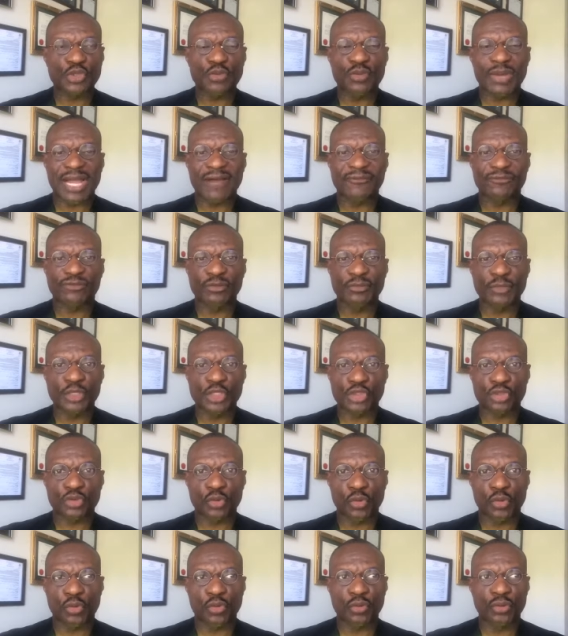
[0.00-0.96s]
you have to be
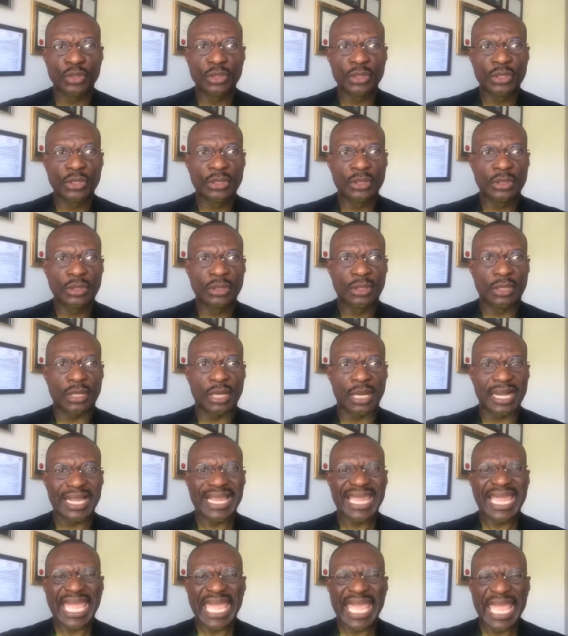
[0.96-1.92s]
so uh,
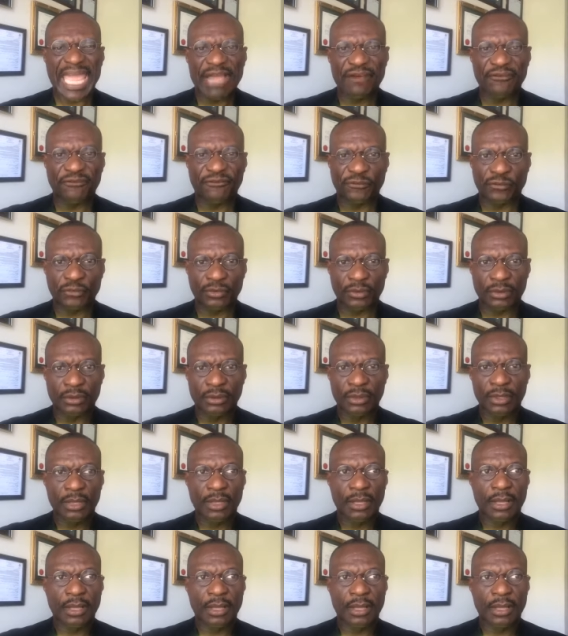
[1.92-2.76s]
careful.